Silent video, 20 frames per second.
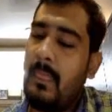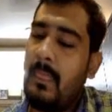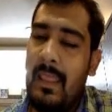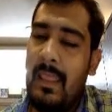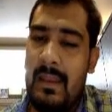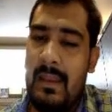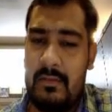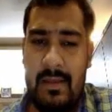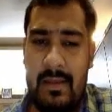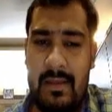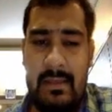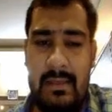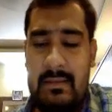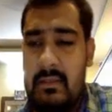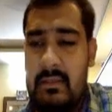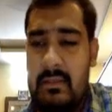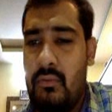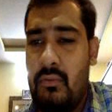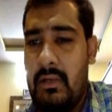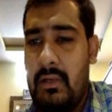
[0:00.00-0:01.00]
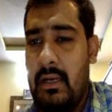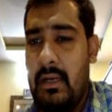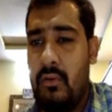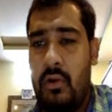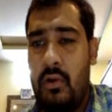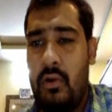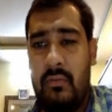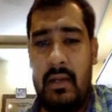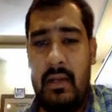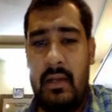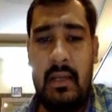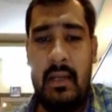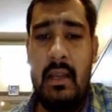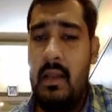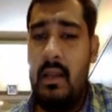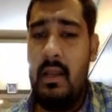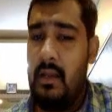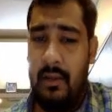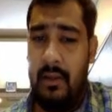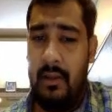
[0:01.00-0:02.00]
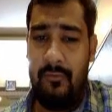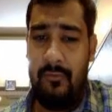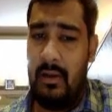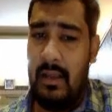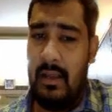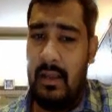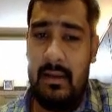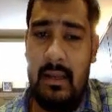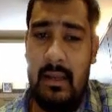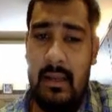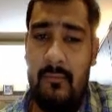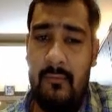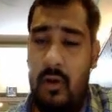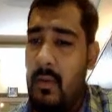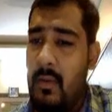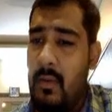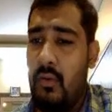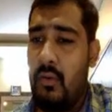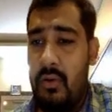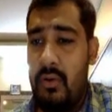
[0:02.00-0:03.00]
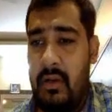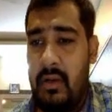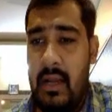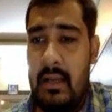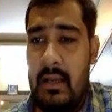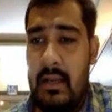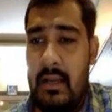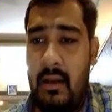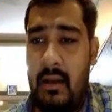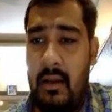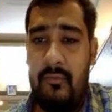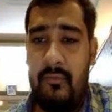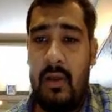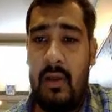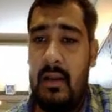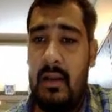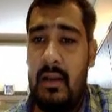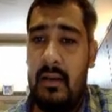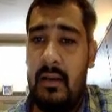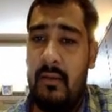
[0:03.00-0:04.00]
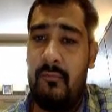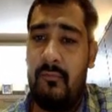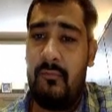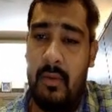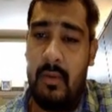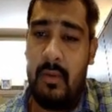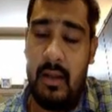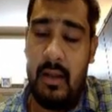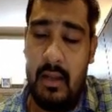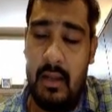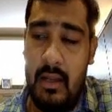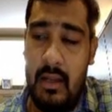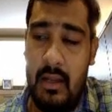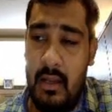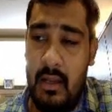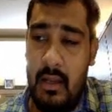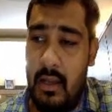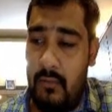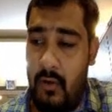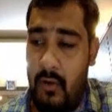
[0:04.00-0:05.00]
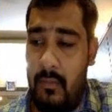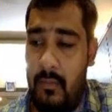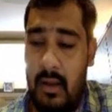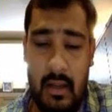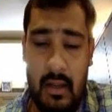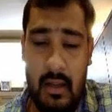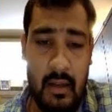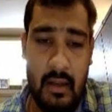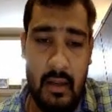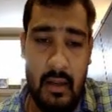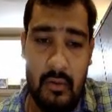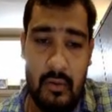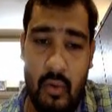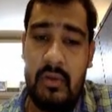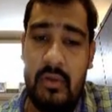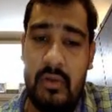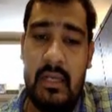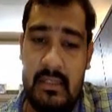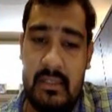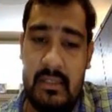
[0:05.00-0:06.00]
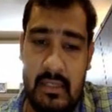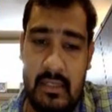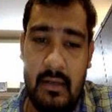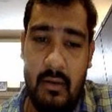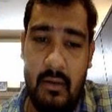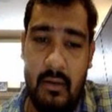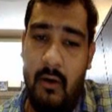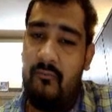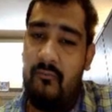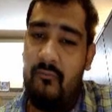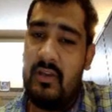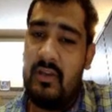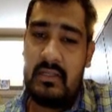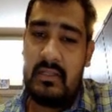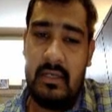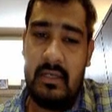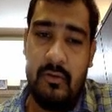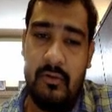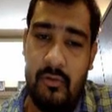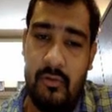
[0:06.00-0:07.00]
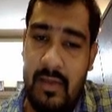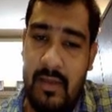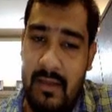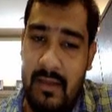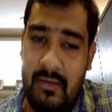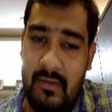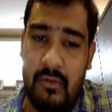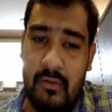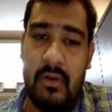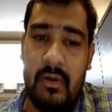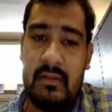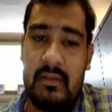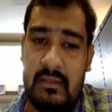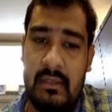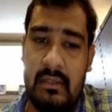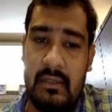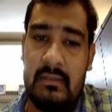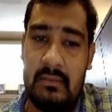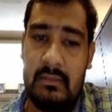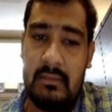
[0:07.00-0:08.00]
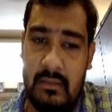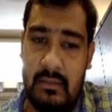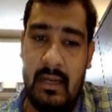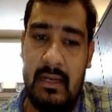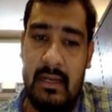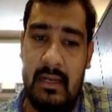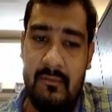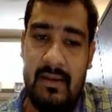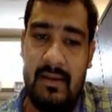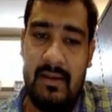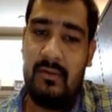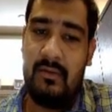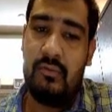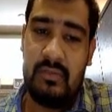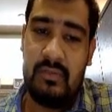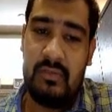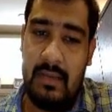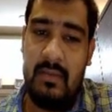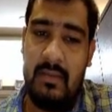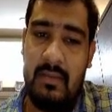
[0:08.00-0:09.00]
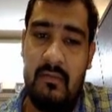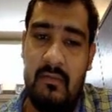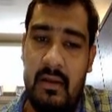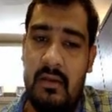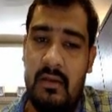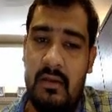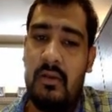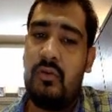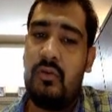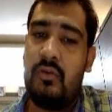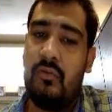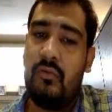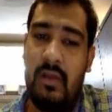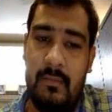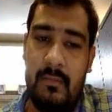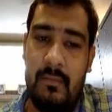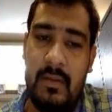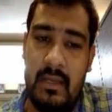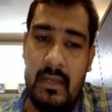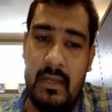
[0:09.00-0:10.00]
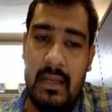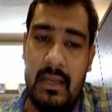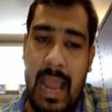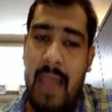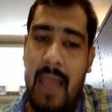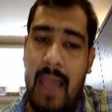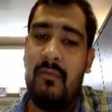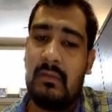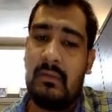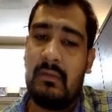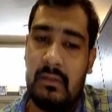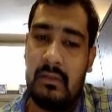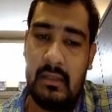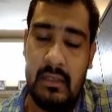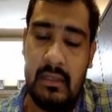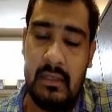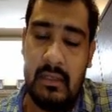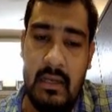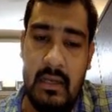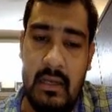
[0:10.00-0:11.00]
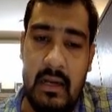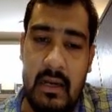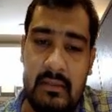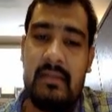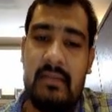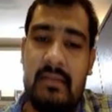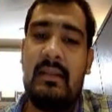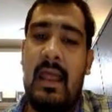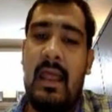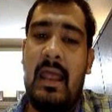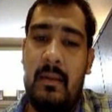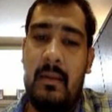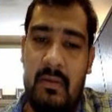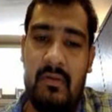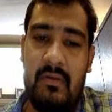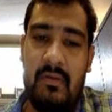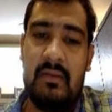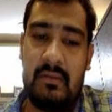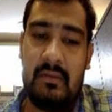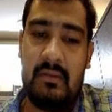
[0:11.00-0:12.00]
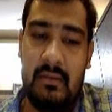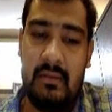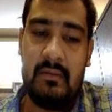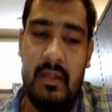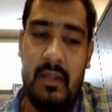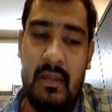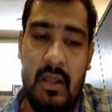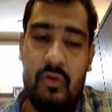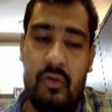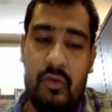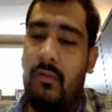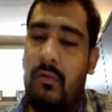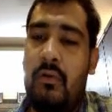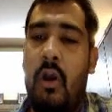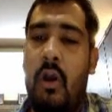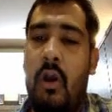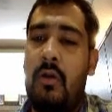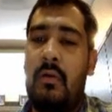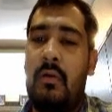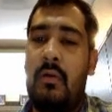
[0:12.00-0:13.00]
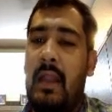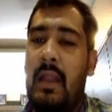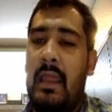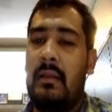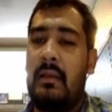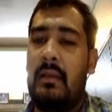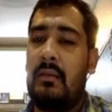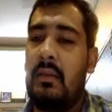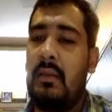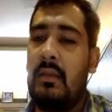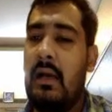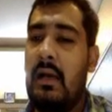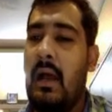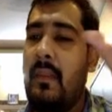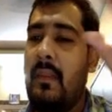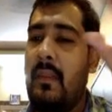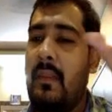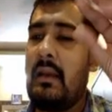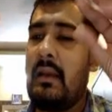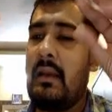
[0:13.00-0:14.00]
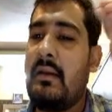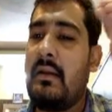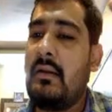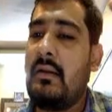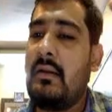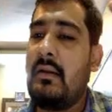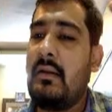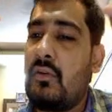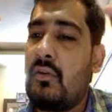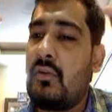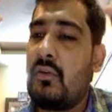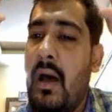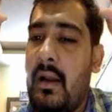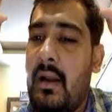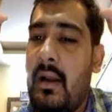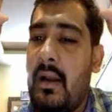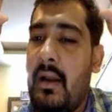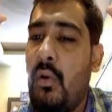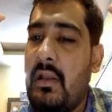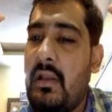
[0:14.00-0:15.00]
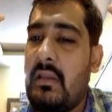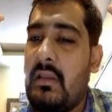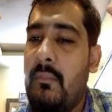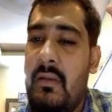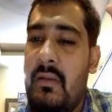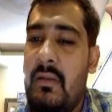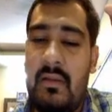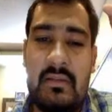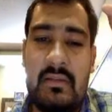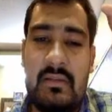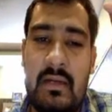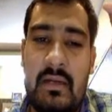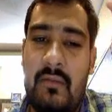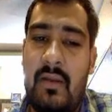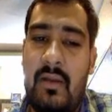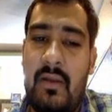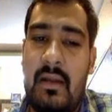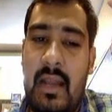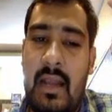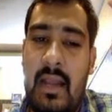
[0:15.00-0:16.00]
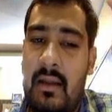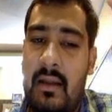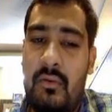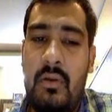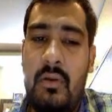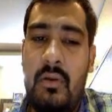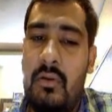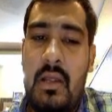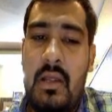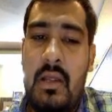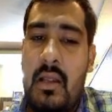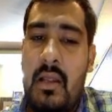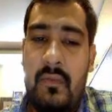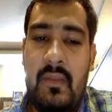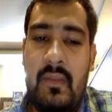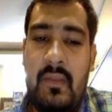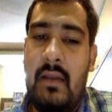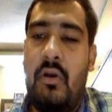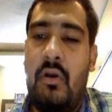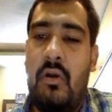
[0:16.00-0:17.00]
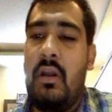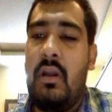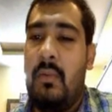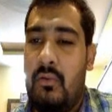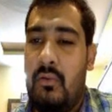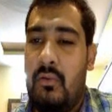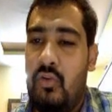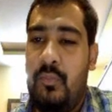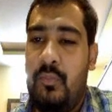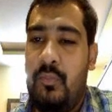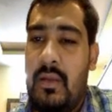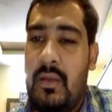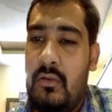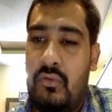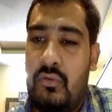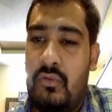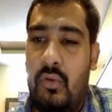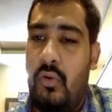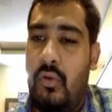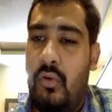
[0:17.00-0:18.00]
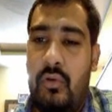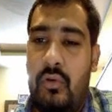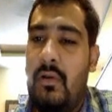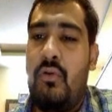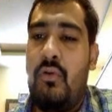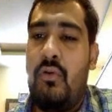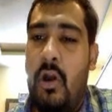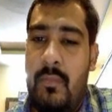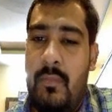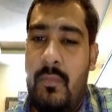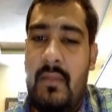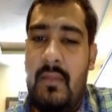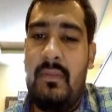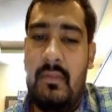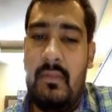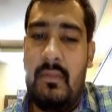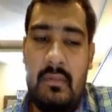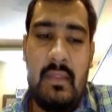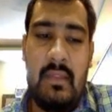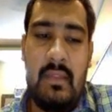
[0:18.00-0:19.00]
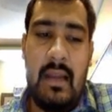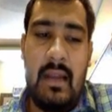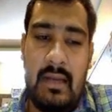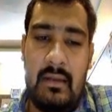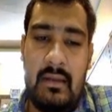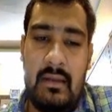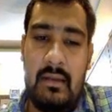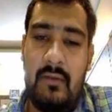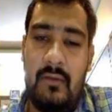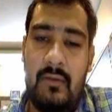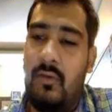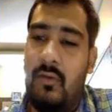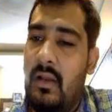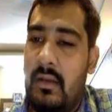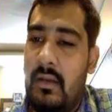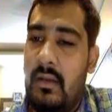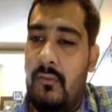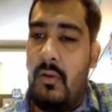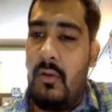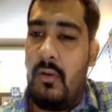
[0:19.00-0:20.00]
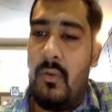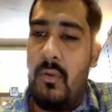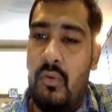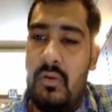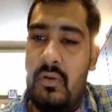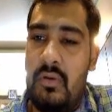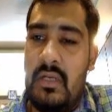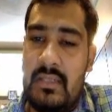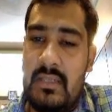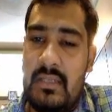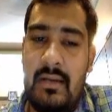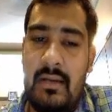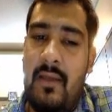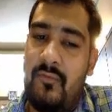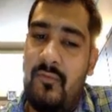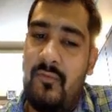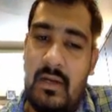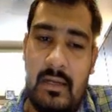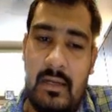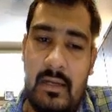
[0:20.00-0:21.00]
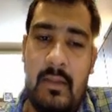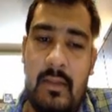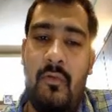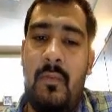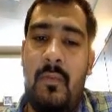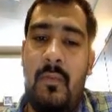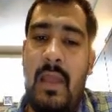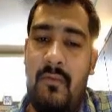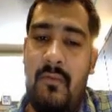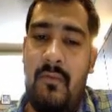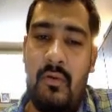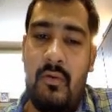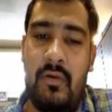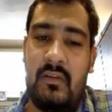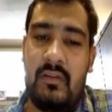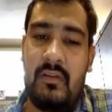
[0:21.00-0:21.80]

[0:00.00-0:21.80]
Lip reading: It's very easy to clear. Don't worry. If you are learning from a good trainer, if you are learning from a good teacher, obviously you will be having good skills, right? When you say B1, you will be having the desired B1 skills. You will not like the other candidates who are holding the B1 certificate and they are not able to speak. So you will not be in that category. If you're learning from a good teacher, definitely you will be having good